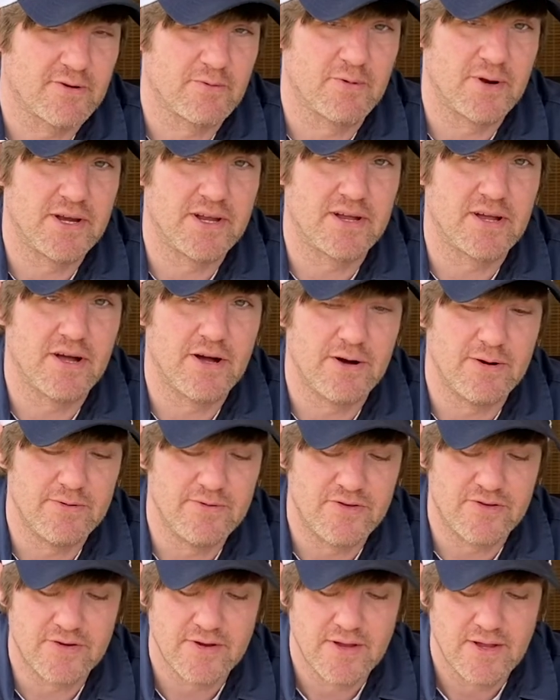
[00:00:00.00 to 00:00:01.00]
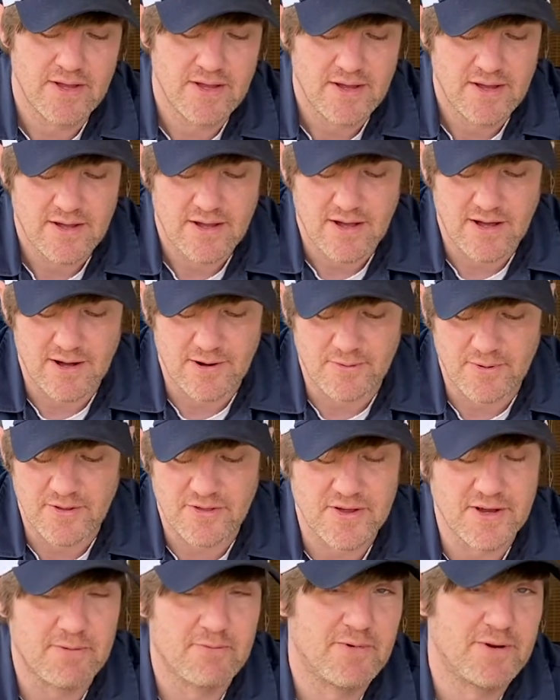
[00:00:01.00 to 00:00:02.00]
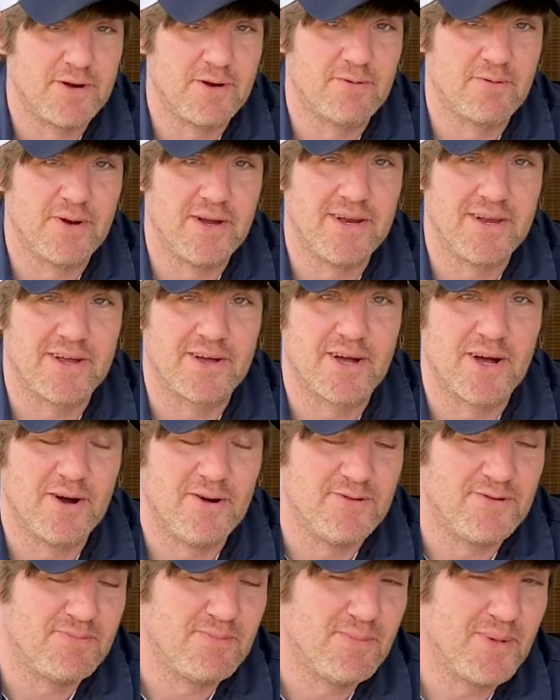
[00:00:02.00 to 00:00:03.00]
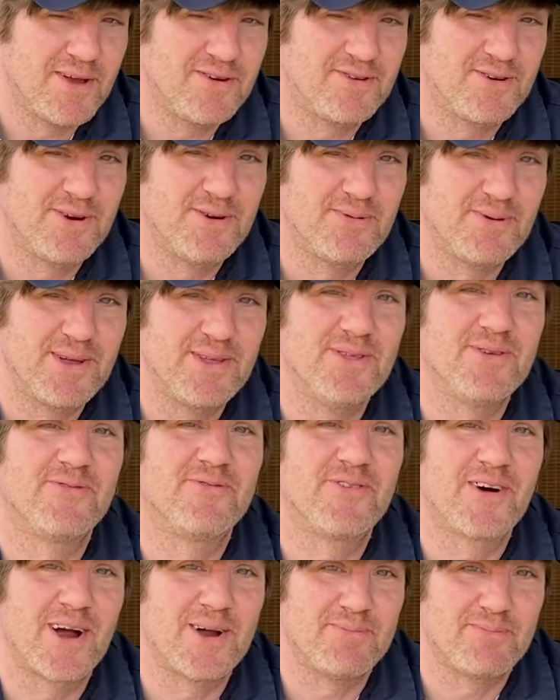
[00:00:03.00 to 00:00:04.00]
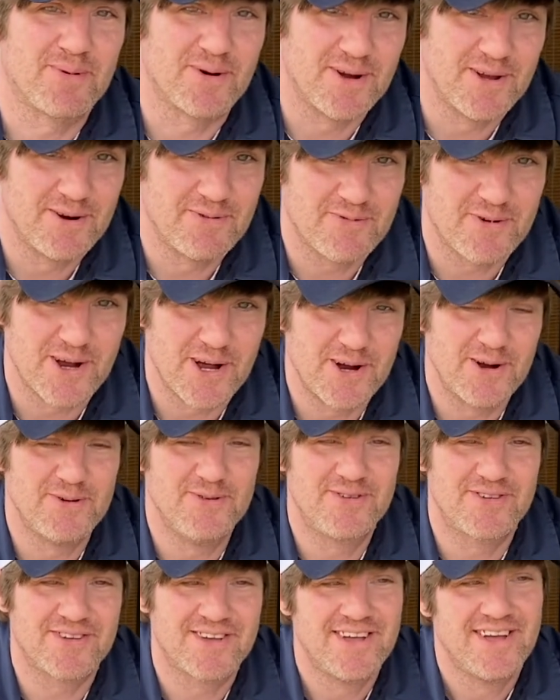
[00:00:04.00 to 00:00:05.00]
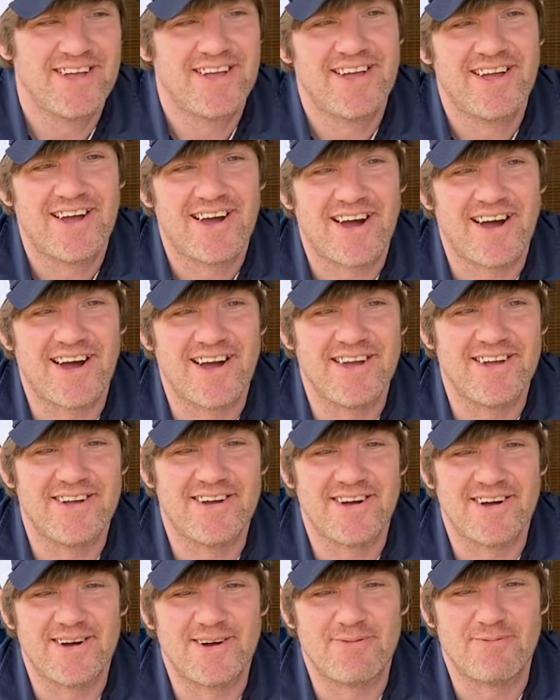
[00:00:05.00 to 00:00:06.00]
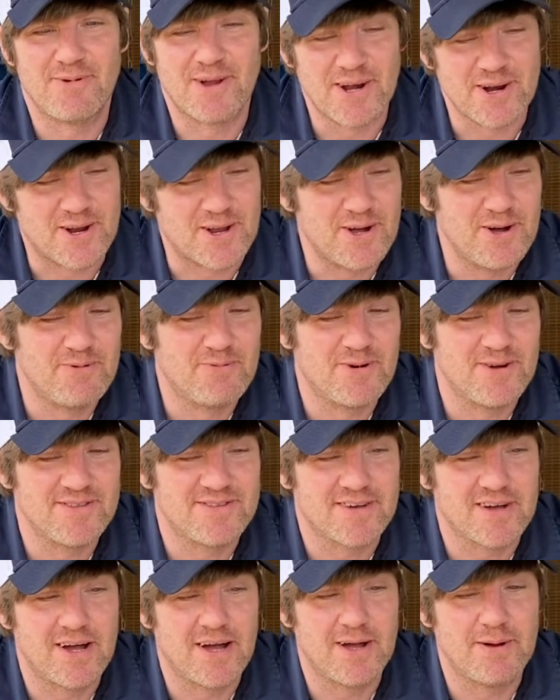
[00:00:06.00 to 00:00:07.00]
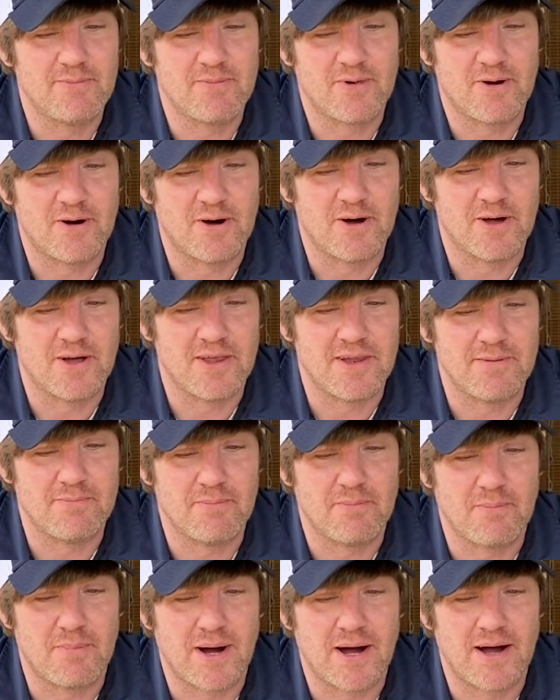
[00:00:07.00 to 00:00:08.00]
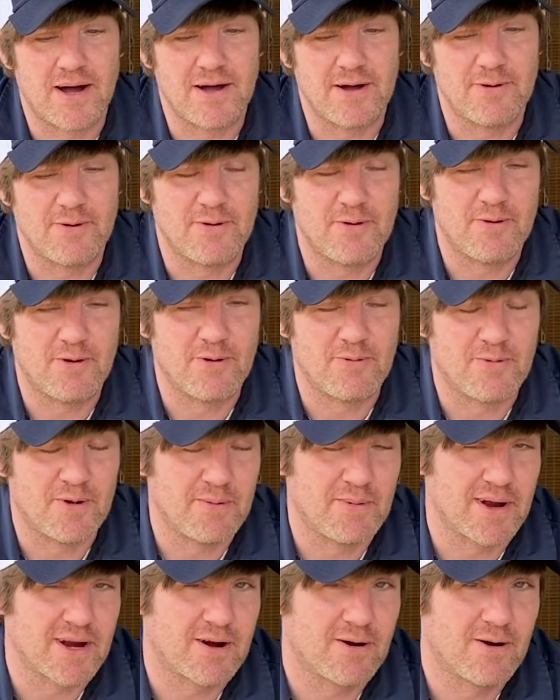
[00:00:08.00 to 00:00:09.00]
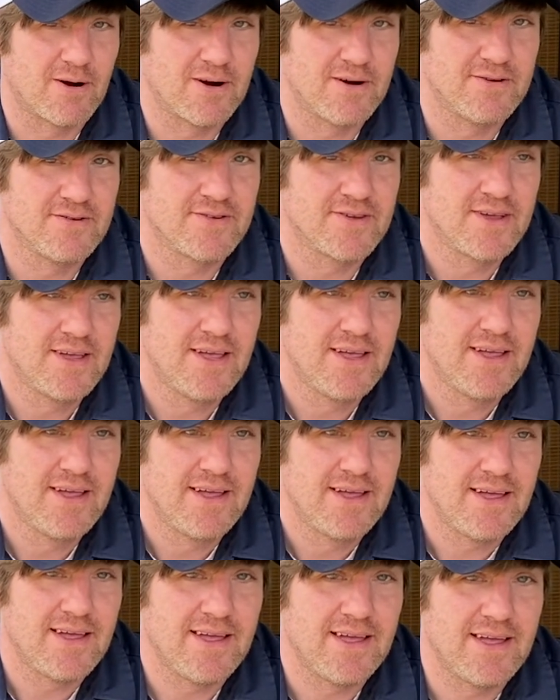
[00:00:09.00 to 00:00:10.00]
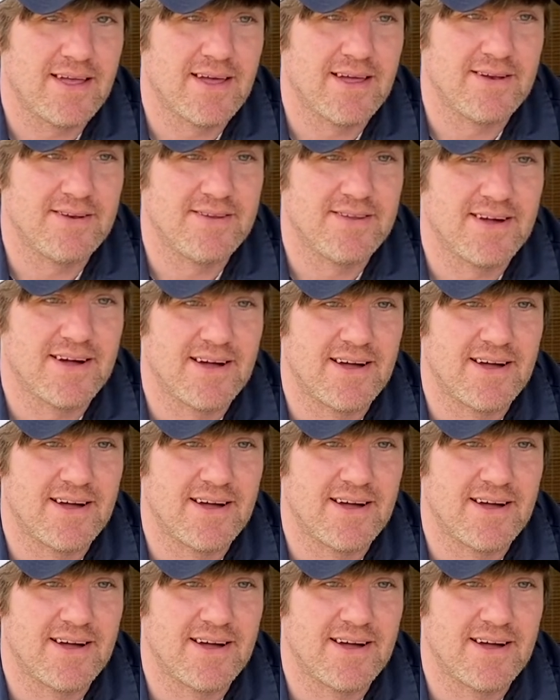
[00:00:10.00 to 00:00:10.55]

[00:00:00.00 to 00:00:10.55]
read codes. One thing when you're reading codes, make sure you read the fine print of codes. I read a code one time on one of my cars, and